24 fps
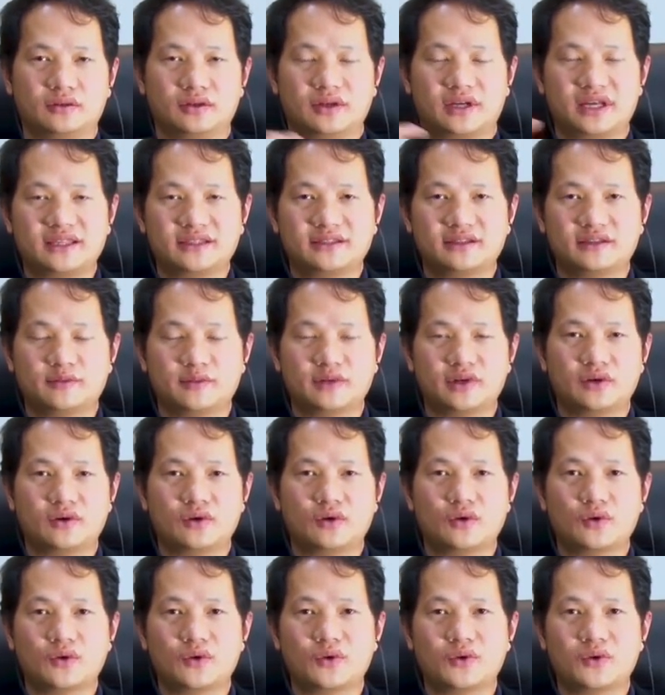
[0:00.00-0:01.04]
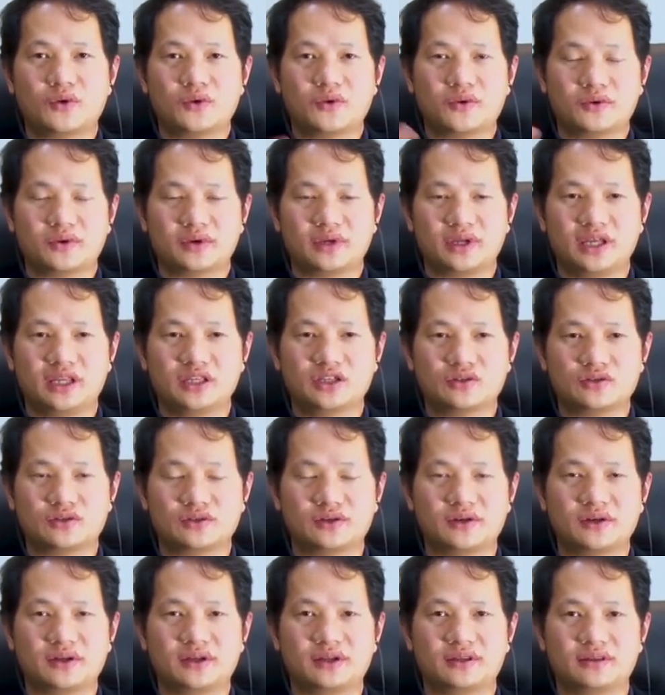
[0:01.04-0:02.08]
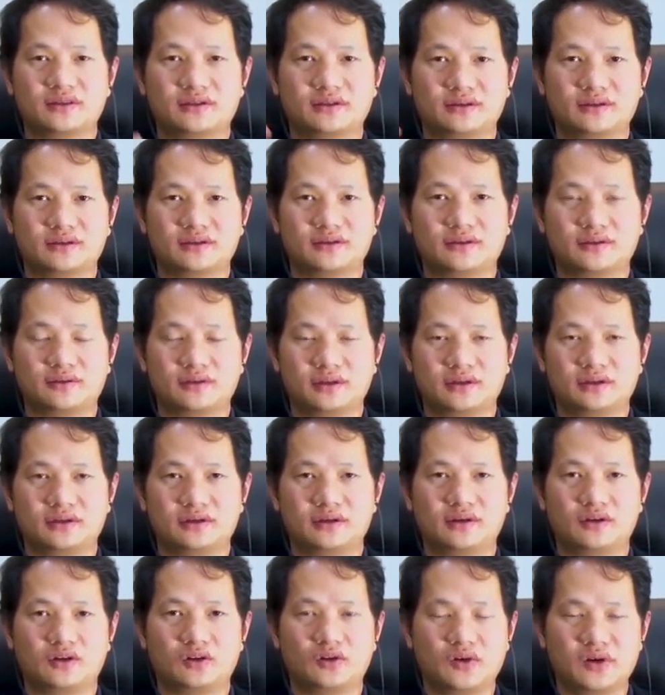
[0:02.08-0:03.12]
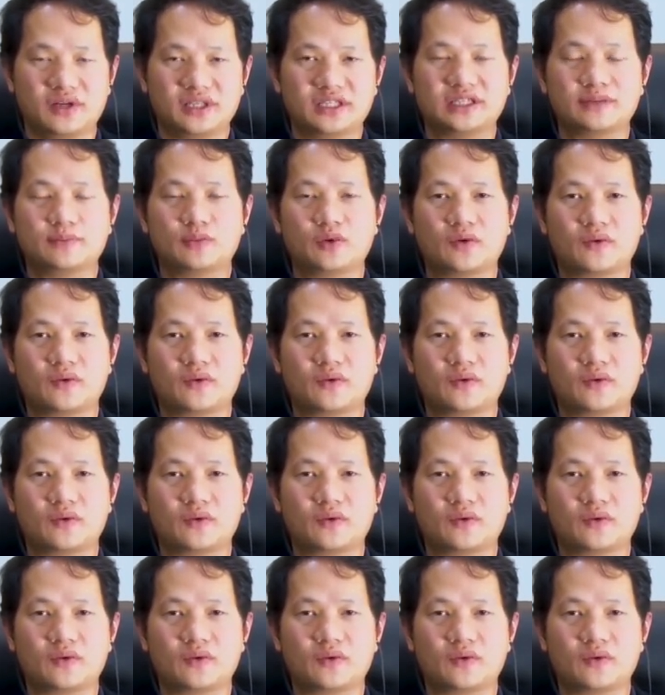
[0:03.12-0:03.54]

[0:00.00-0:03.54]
the customer who enjoy the loyalty